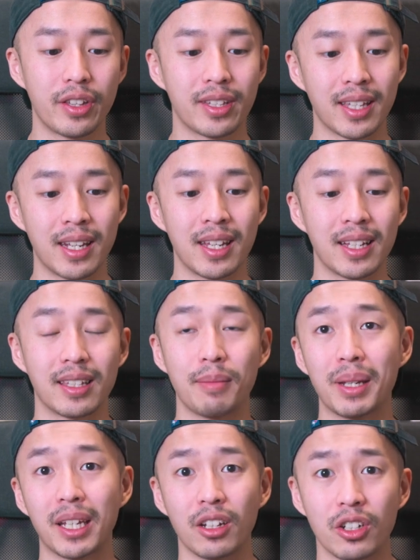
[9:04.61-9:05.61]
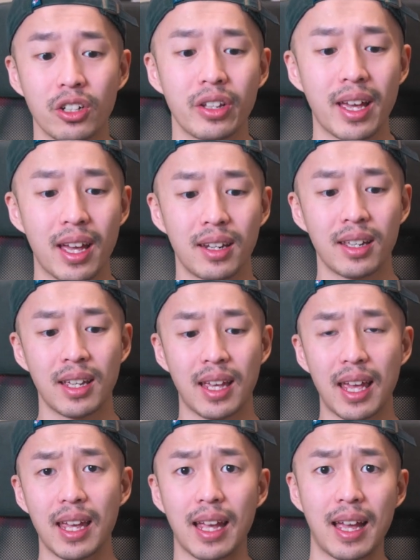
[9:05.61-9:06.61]
the settings and making sure that,
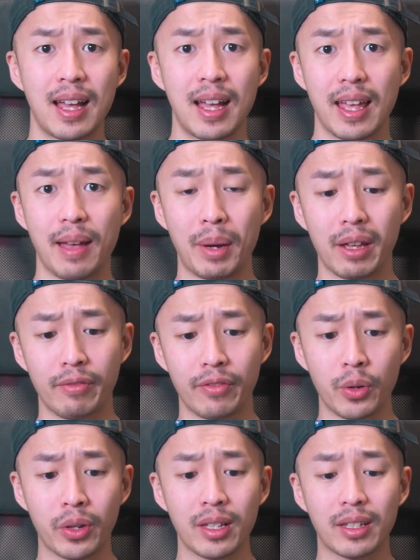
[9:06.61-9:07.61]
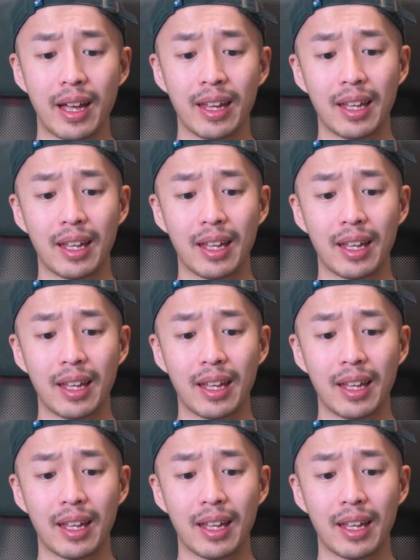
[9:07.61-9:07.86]
hey, am I in focus?